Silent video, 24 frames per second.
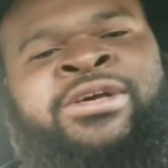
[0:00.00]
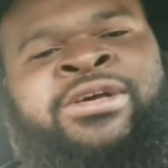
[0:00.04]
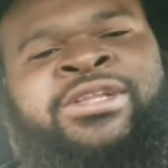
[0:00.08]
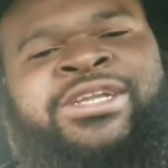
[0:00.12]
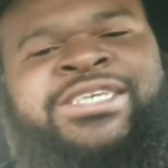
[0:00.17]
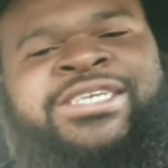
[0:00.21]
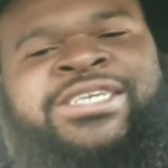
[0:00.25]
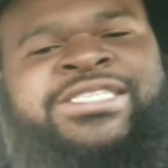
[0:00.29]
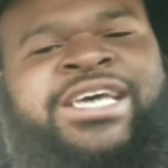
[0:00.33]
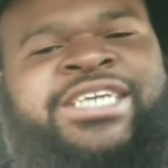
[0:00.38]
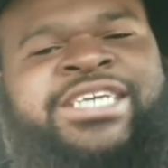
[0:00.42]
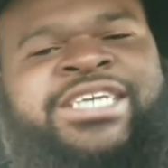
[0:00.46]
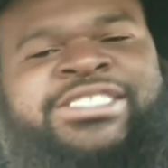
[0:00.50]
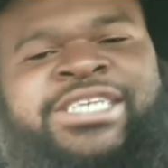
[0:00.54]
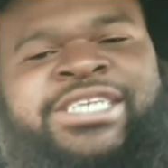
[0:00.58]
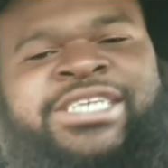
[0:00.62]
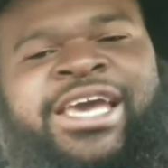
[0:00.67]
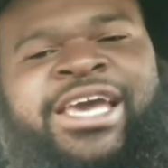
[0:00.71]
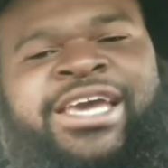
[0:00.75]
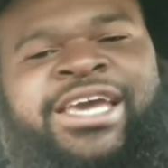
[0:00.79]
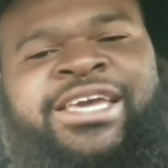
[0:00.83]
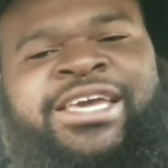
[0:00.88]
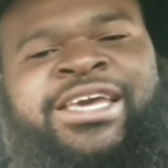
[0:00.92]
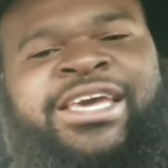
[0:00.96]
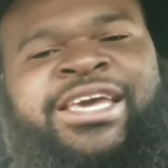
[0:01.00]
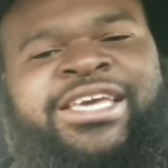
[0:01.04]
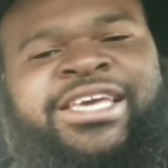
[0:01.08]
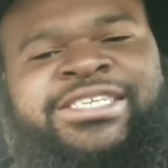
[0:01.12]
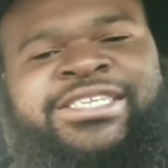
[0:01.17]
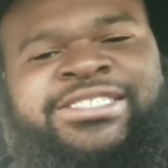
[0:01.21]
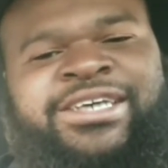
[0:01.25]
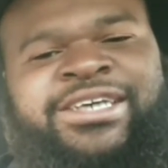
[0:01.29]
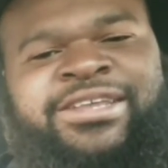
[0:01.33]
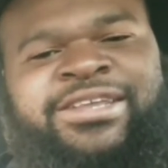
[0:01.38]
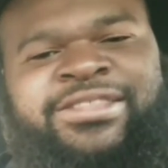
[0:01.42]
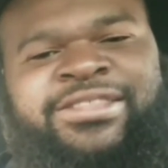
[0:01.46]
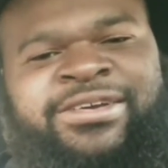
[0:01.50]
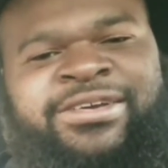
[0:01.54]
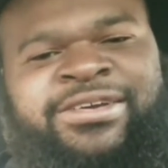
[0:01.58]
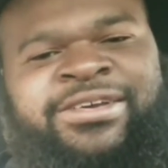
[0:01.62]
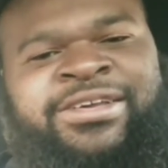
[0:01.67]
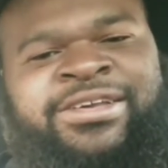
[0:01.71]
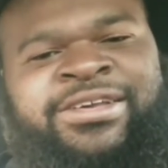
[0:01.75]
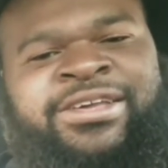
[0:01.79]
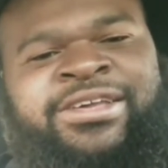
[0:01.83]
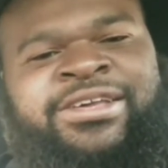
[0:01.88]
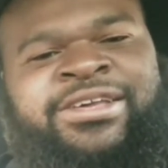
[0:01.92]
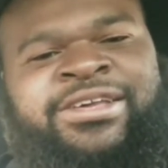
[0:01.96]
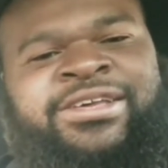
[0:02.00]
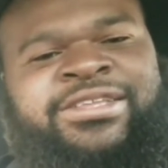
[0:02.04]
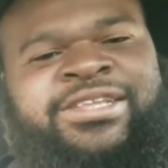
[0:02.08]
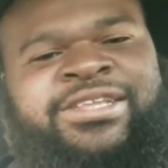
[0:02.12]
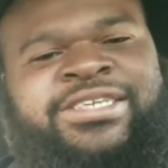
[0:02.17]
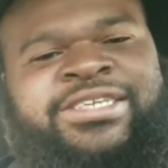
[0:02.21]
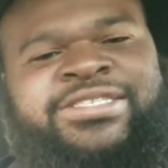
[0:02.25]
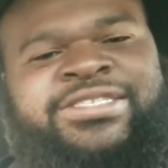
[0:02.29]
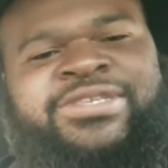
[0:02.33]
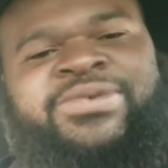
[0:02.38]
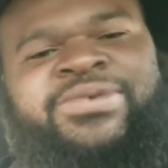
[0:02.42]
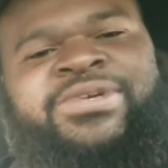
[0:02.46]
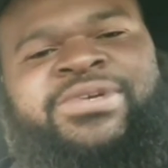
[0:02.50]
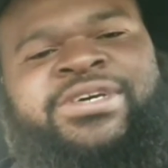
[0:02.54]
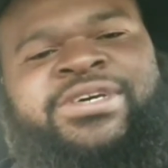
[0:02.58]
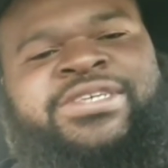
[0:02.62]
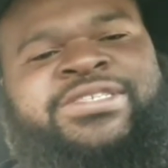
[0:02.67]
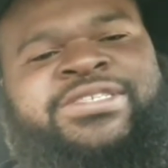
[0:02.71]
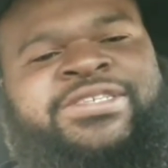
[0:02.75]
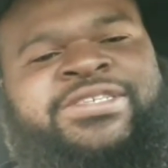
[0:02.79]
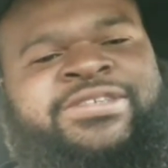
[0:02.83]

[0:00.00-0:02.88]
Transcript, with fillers: Let's educate each other let's do this.